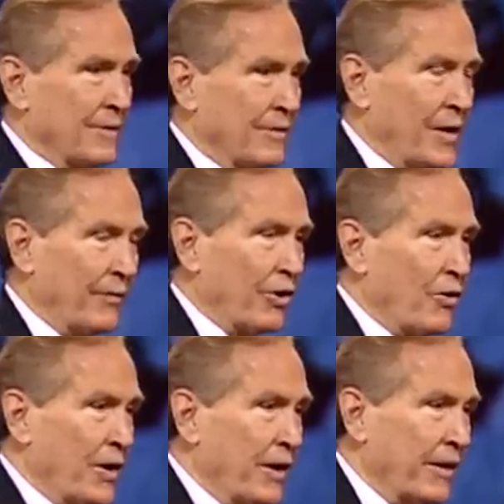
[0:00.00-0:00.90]
You ever
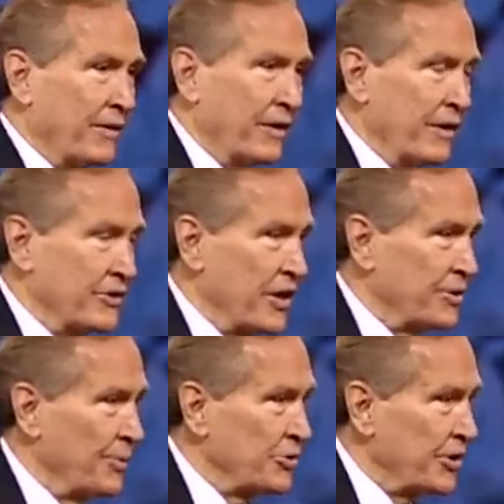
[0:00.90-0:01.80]
go hunting, the deer's not
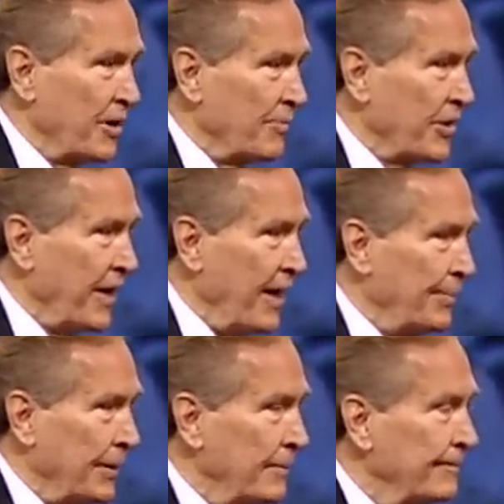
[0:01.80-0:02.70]
supposed to come to the
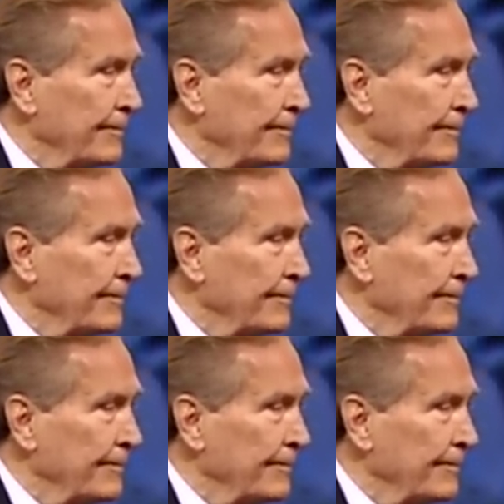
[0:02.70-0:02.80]
cabin.